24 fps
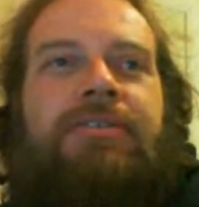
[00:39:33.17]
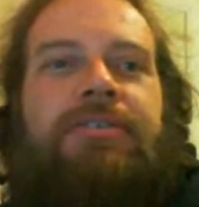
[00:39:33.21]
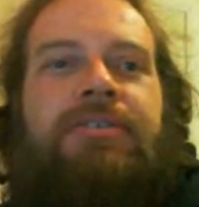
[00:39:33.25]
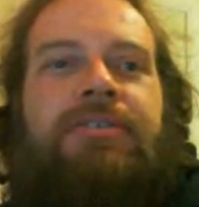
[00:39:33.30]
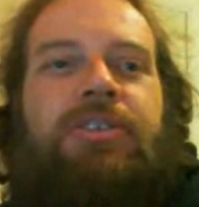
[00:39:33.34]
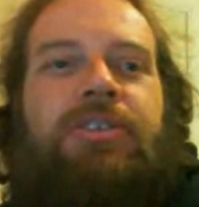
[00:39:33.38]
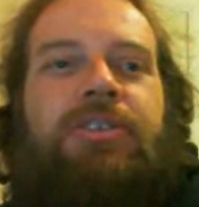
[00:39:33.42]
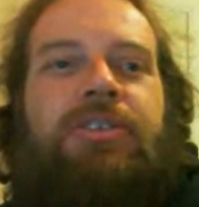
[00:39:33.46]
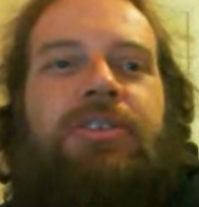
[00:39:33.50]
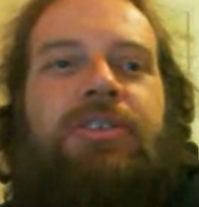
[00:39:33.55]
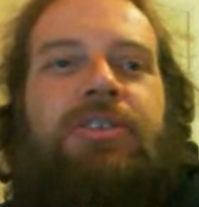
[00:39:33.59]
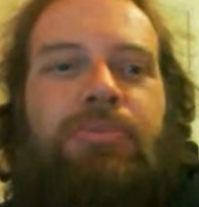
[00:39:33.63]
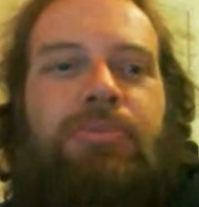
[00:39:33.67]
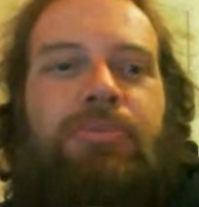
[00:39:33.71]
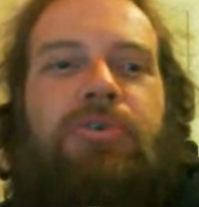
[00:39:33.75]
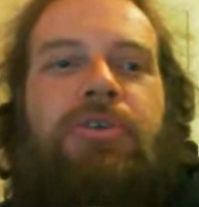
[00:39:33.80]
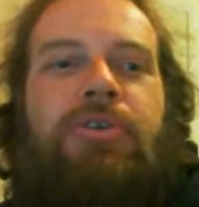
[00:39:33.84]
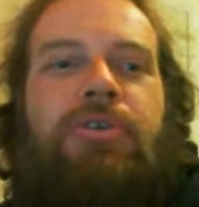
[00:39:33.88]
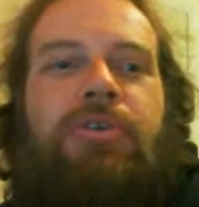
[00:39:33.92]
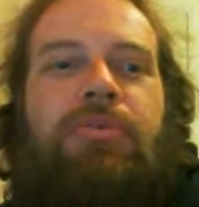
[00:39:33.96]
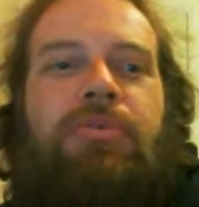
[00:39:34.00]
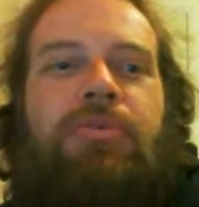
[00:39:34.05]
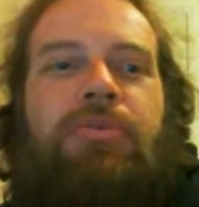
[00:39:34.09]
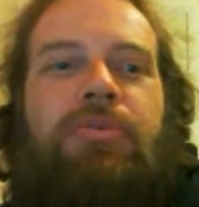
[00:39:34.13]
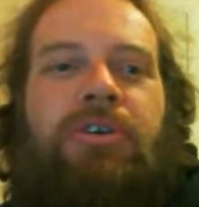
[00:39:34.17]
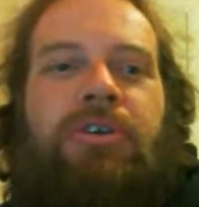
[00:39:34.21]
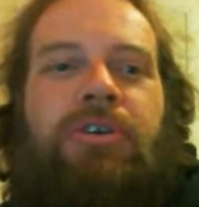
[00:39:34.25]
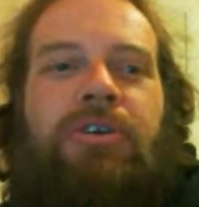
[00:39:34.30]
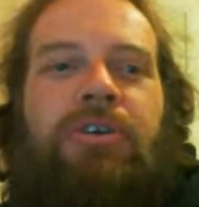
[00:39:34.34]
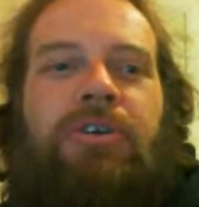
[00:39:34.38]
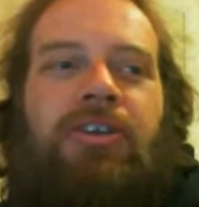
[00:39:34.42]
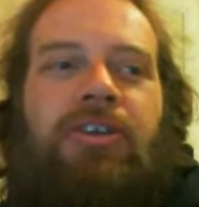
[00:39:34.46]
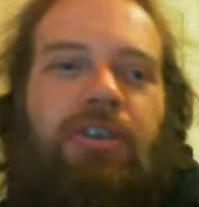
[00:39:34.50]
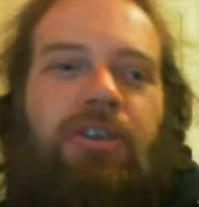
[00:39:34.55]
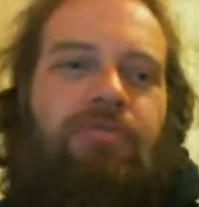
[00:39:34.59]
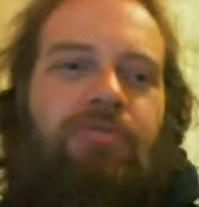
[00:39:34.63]
to the point where
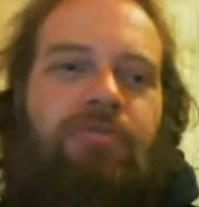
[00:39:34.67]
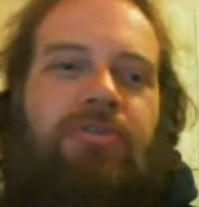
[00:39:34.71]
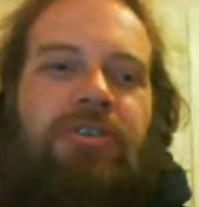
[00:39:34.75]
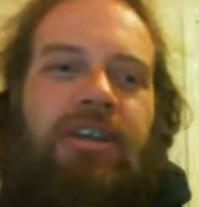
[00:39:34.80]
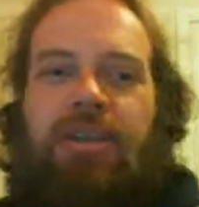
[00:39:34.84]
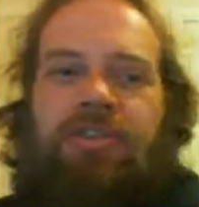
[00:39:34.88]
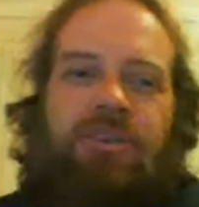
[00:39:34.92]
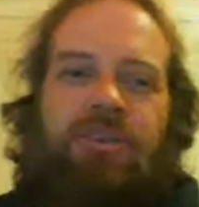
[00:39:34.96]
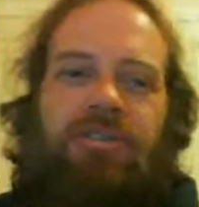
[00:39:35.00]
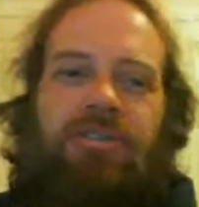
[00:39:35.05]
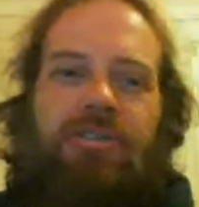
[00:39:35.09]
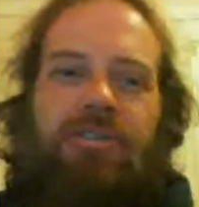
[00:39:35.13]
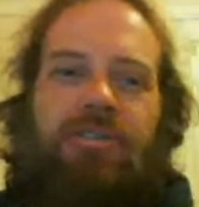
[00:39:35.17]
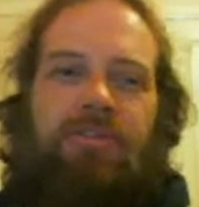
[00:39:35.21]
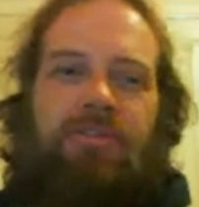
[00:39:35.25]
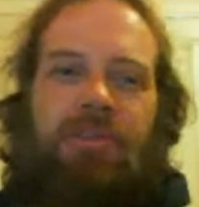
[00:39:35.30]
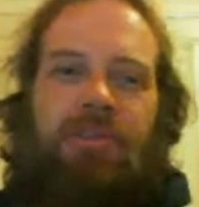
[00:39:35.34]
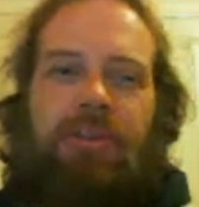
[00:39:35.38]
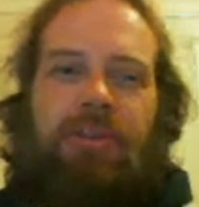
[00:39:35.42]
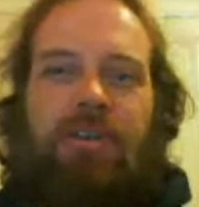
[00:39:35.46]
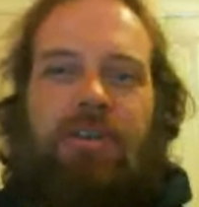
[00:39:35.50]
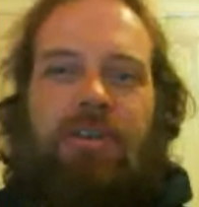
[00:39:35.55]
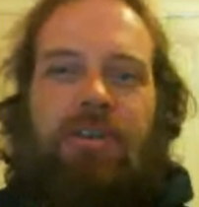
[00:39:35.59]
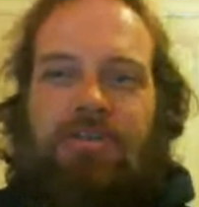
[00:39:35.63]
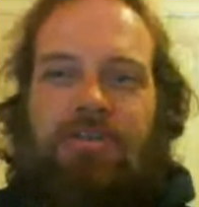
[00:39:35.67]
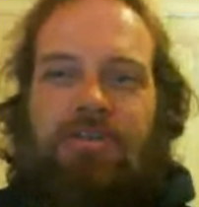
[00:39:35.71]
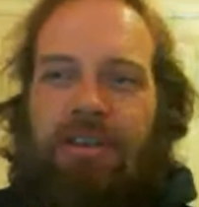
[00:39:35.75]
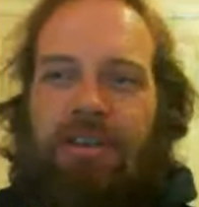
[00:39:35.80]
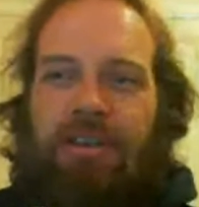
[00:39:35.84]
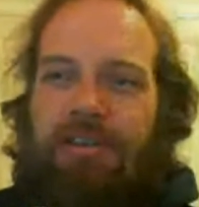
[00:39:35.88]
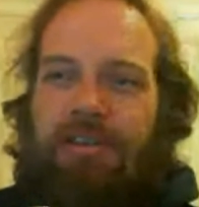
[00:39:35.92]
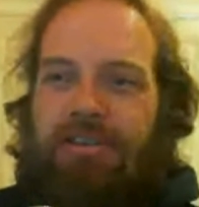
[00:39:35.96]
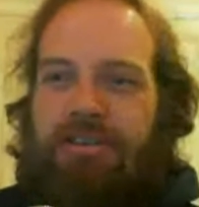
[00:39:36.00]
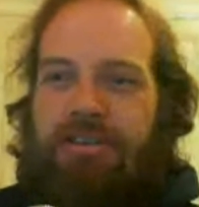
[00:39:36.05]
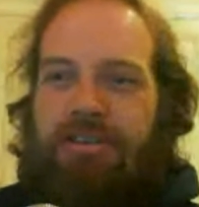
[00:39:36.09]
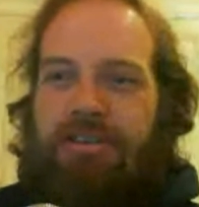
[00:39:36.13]
I can confidently get a better
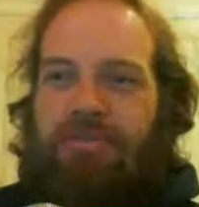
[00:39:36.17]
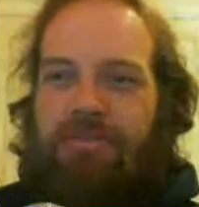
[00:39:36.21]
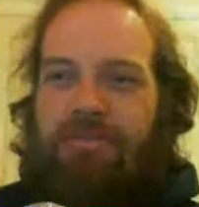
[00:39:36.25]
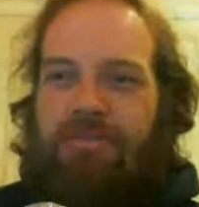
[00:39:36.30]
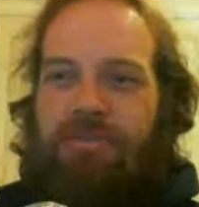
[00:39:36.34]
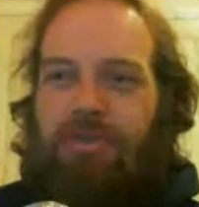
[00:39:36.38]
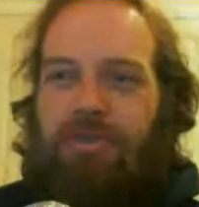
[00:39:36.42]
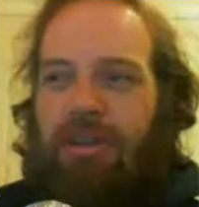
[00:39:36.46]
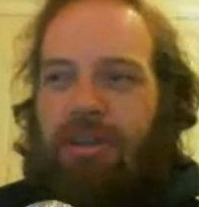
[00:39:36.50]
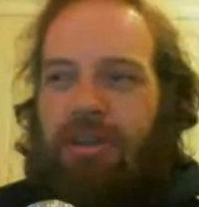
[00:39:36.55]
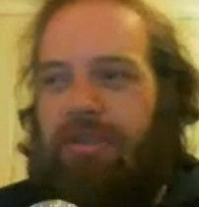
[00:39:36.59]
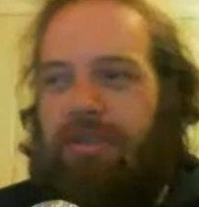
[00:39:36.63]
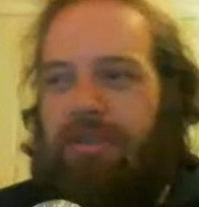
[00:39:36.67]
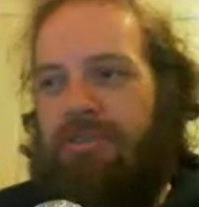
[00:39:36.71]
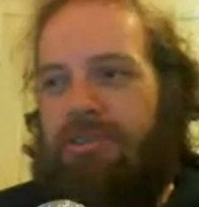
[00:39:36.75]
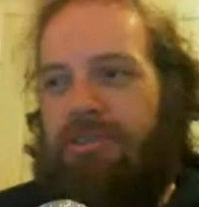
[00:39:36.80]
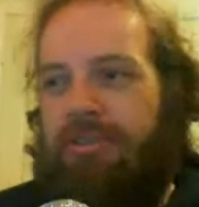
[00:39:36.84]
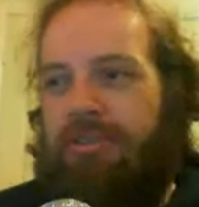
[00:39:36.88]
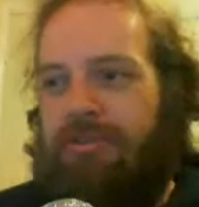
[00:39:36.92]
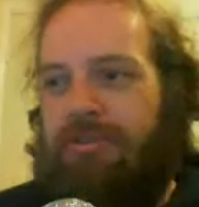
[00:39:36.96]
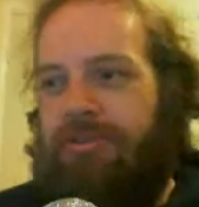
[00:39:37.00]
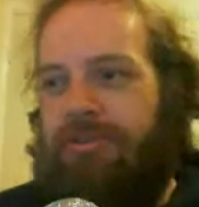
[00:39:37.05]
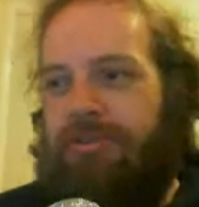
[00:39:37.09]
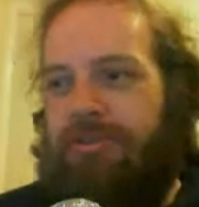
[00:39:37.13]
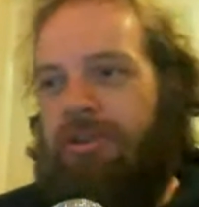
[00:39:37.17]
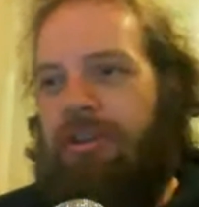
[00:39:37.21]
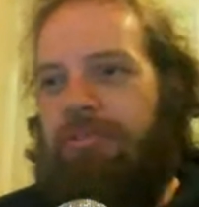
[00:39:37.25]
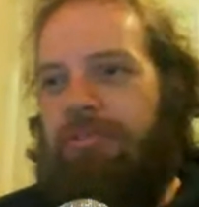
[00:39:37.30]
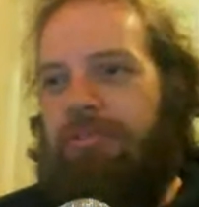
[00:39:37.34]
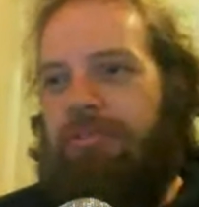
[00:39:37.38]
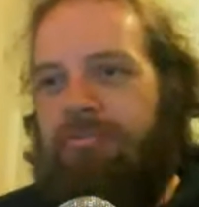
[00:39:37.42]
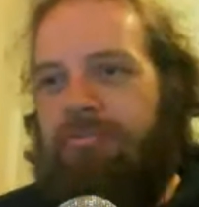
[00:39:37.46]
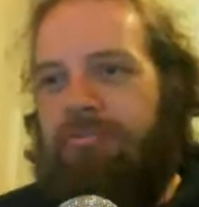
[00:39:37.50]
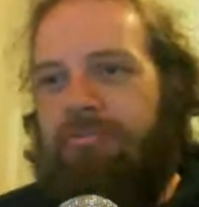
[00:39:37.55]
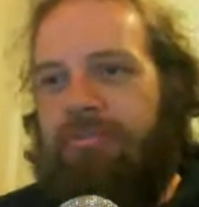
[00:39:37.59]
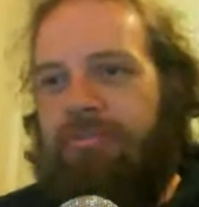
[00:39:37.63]
shot than my wife's Galaxy S4
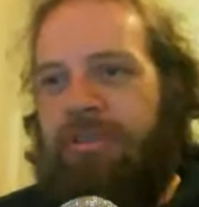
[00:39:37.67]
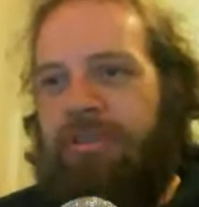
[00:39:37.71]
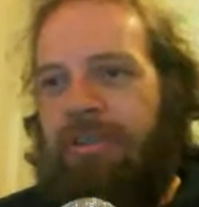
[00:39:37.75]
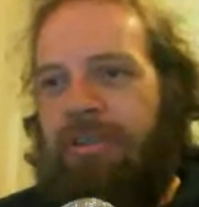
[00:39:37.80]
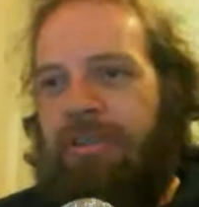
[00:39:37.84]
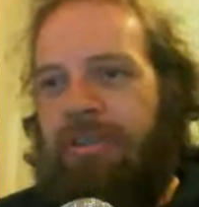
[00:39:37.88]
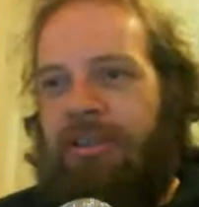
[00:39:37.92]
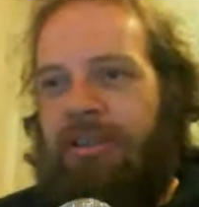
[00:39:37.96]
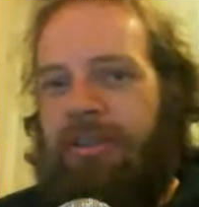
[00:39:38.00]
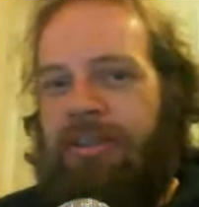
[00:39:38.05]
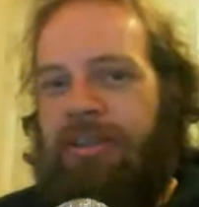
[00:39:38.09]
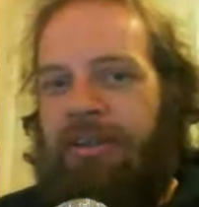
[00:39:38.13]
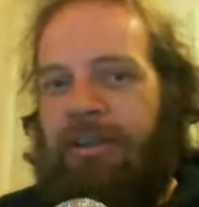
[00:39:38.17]
every single time.